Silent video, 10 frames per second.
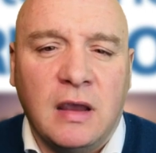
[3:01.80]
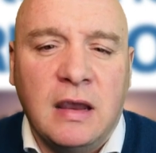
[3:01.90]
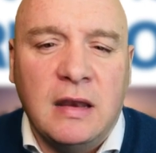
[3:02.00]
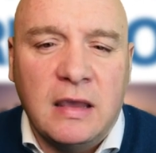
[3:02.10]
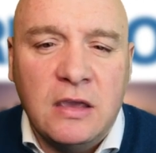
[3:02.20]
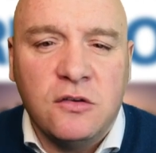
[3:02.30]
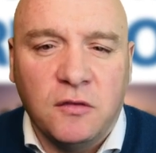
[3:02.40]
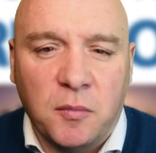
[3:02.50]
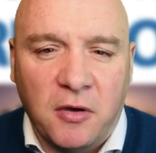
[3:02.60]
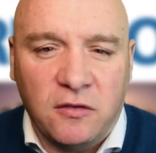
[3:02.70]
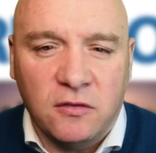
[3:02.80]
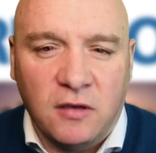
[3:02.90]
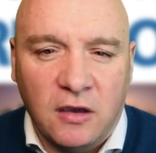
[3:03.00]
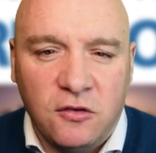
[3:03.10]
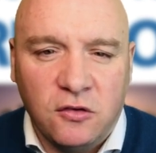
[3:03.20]
in each of the
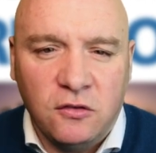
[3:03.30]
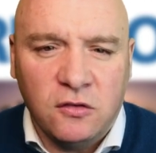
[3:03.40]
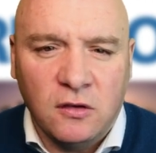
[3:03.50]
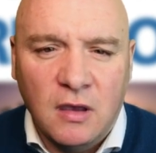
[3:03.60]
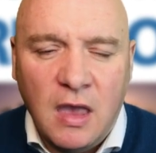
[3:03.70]
presentations,